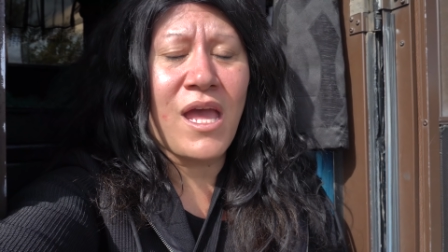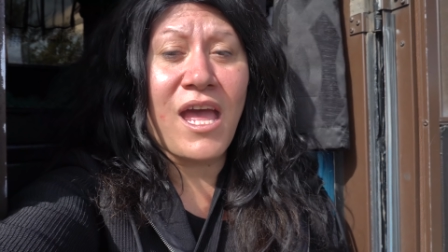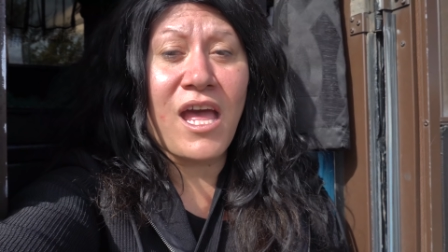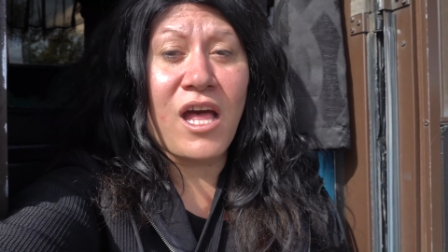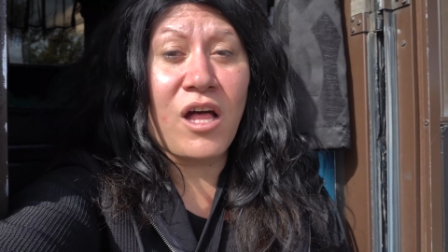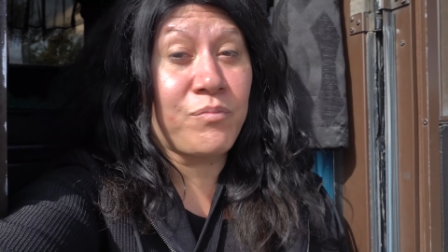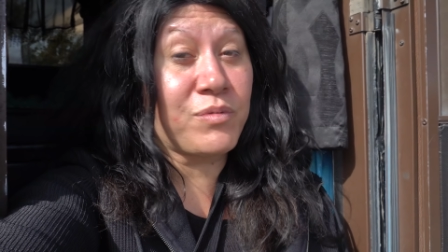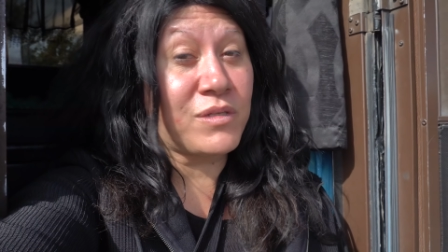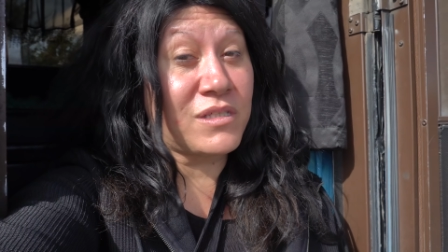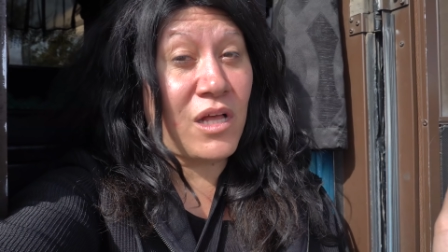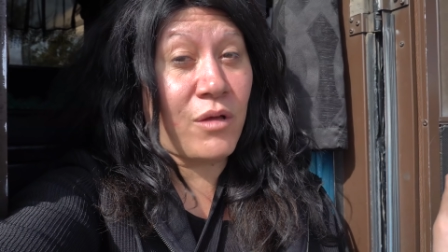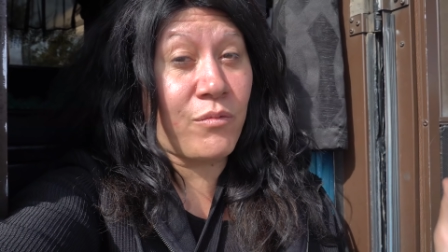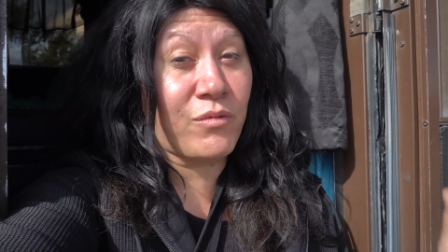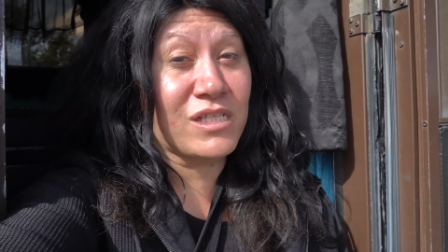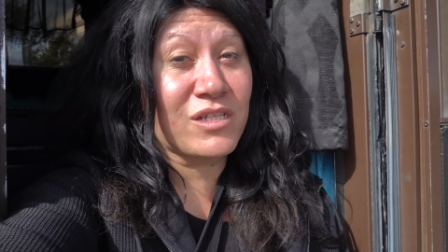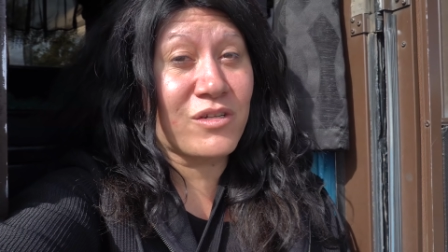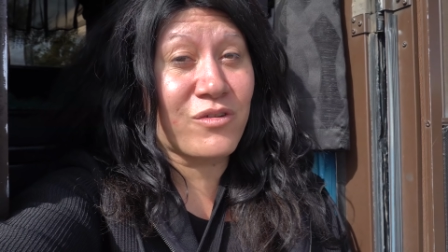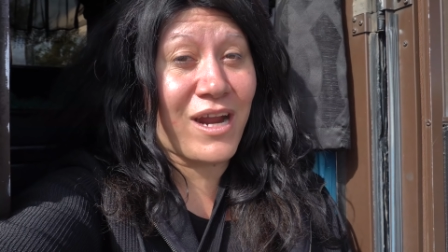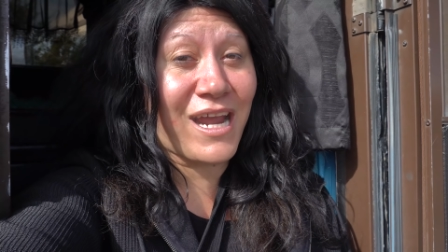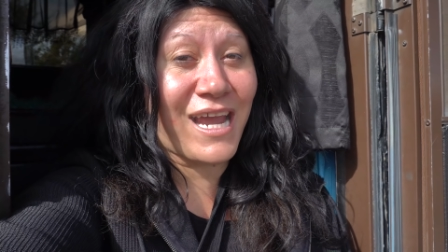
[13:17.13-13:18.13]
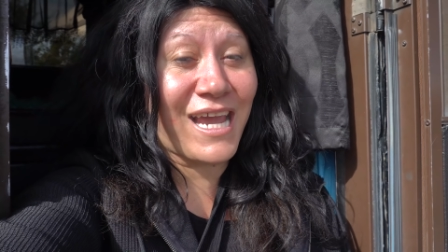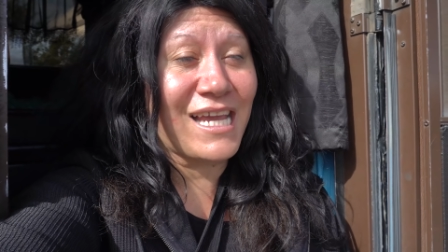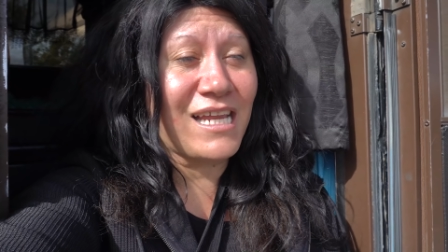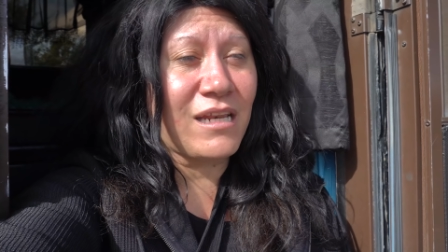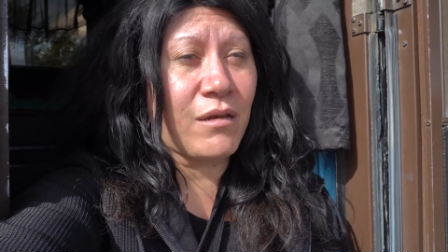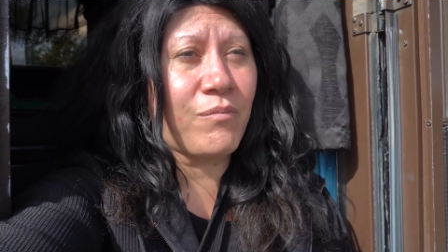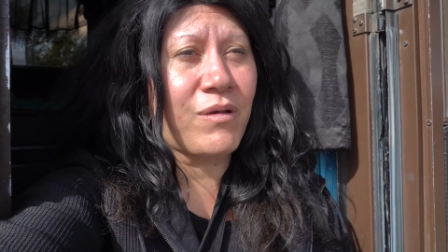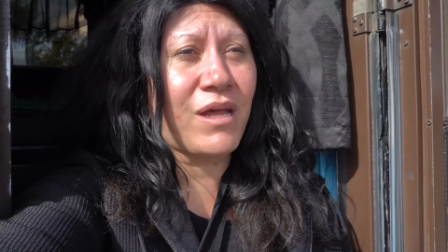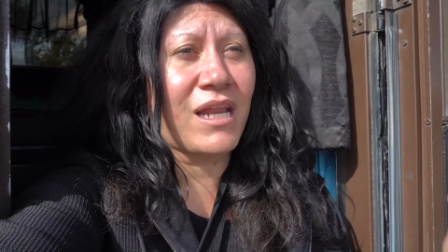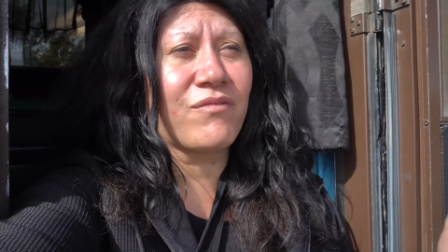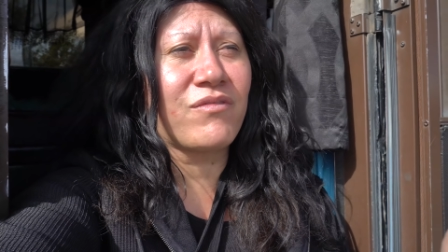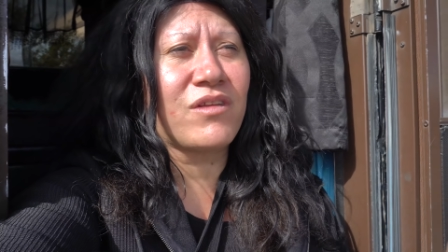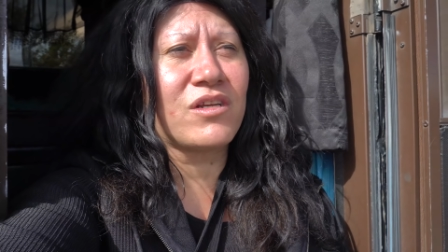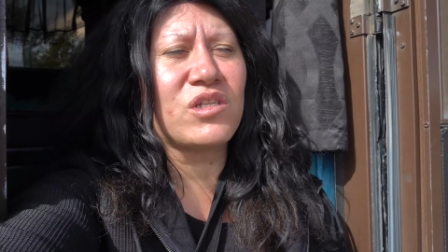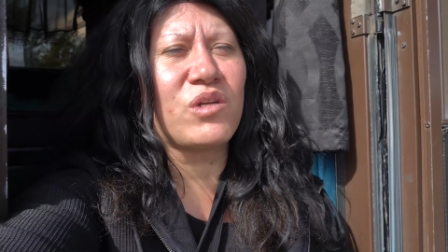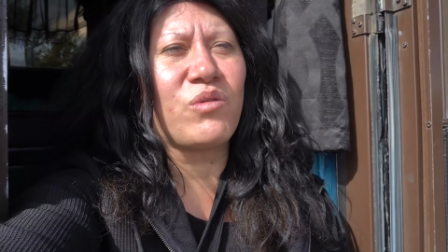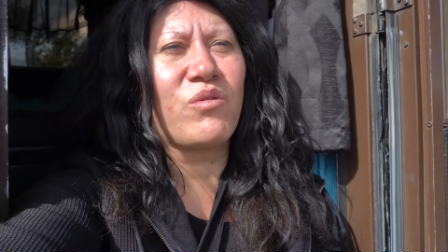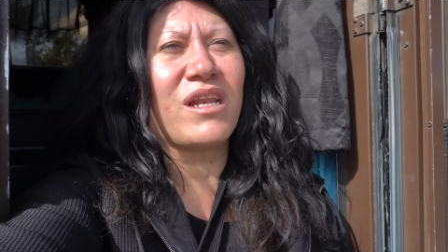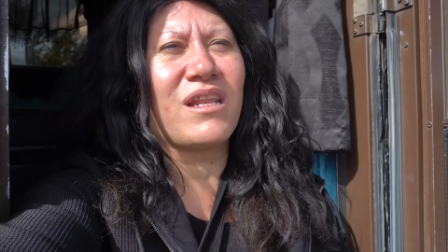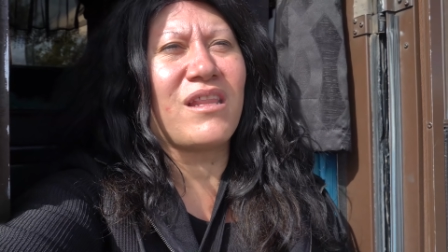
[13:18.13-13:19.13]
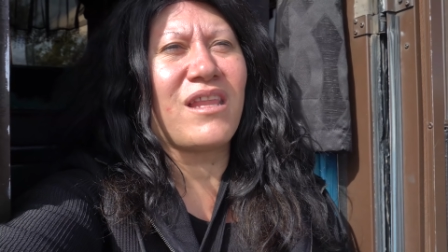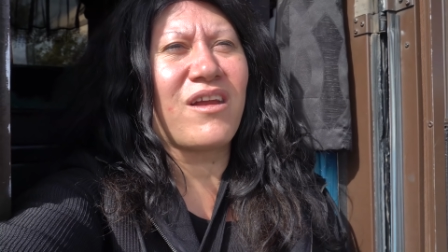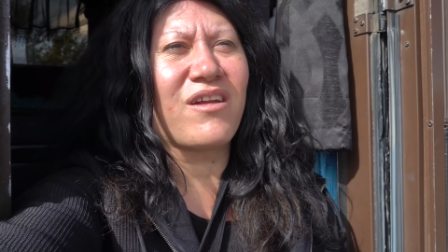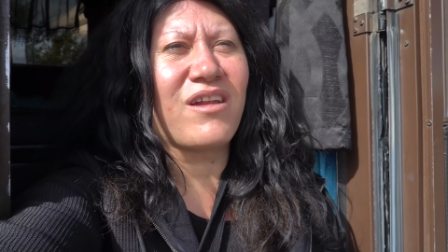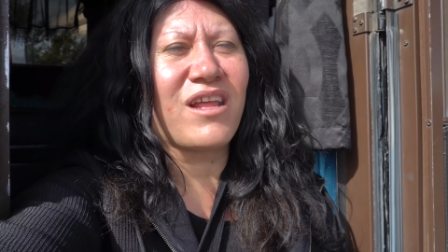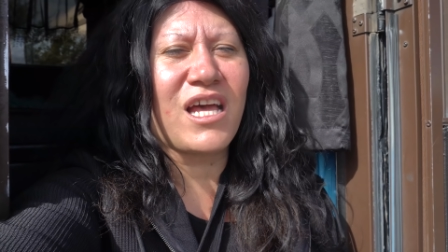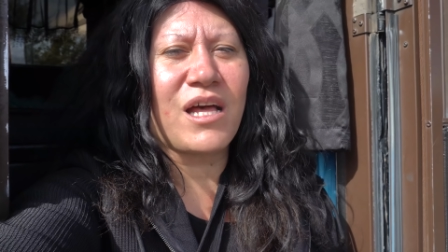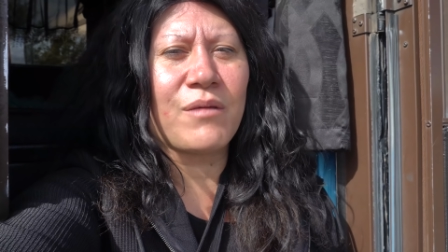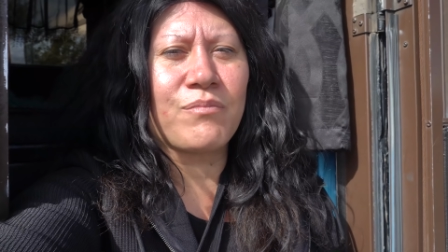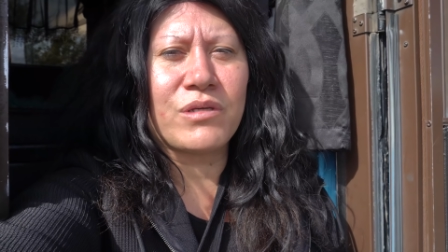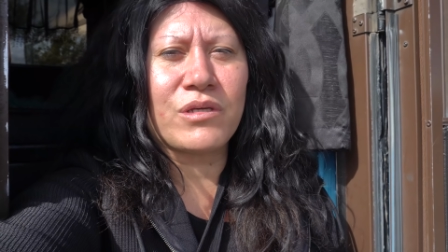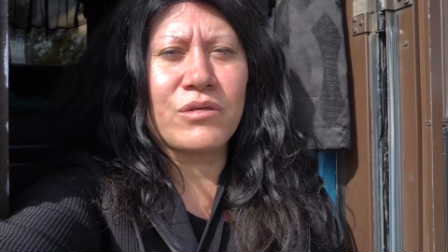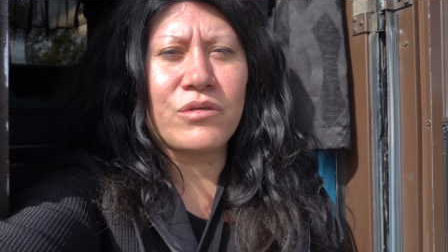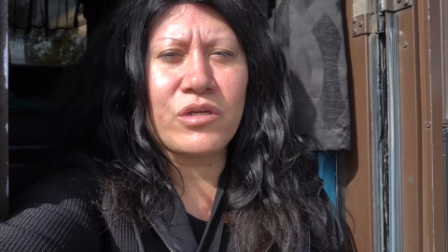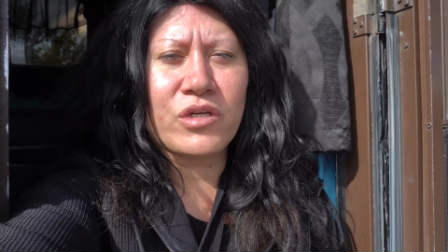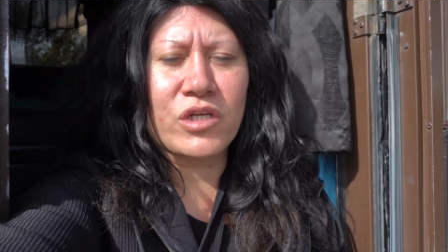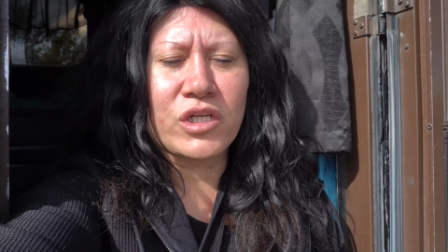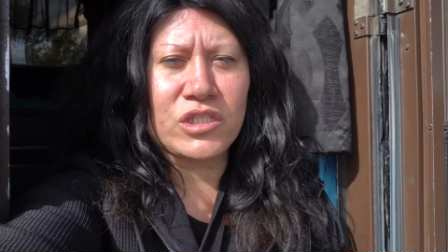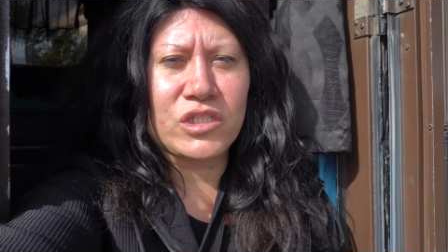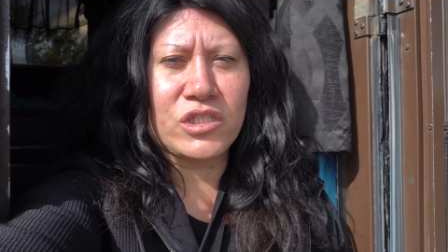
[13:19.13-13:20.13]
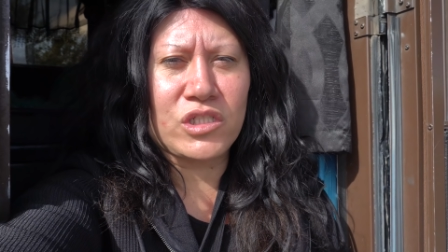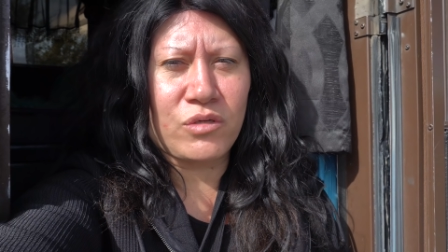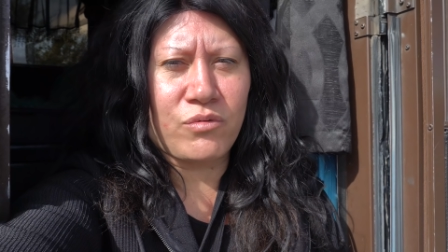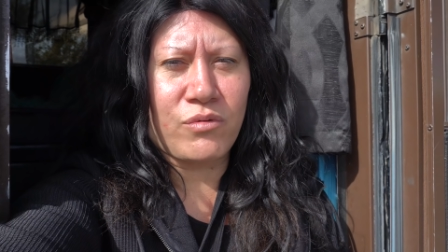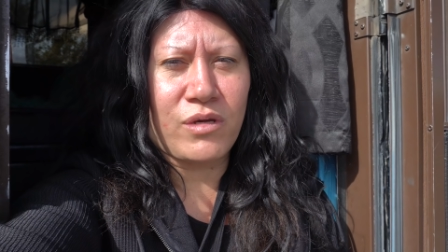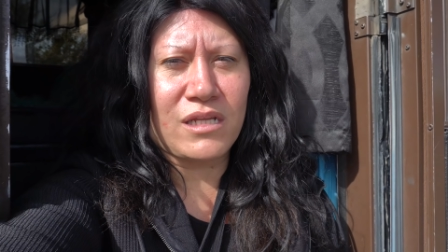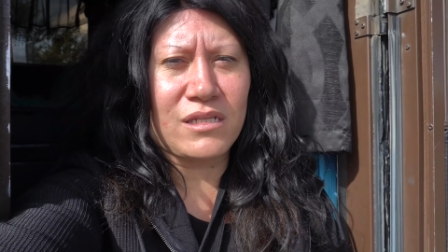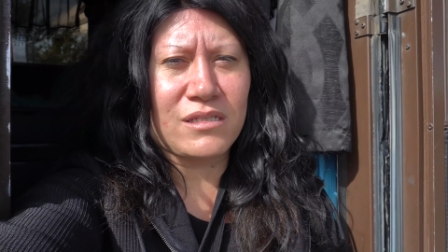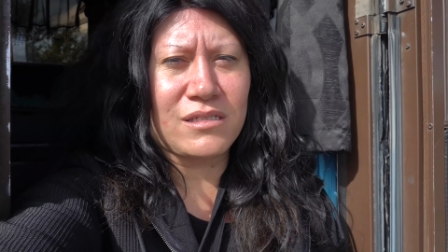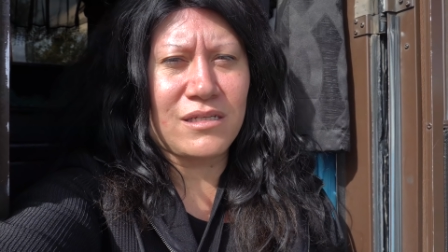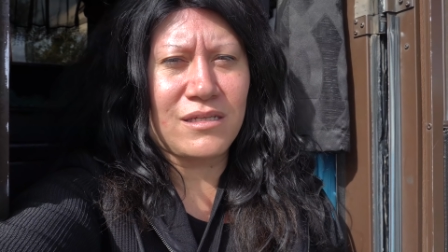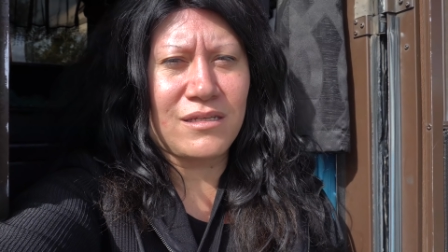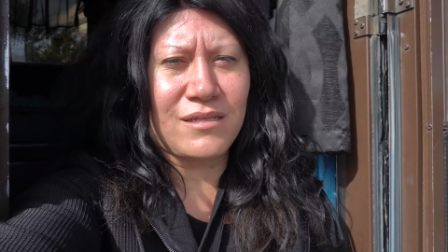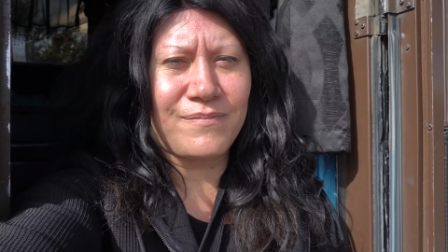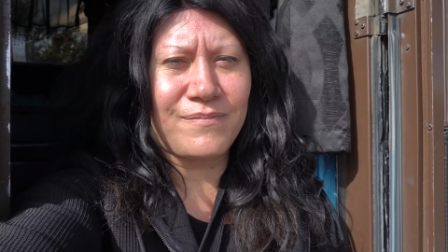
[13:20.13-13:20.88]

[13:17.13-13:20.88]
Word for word: help is always great, but if there's no one there to help you, you can do it.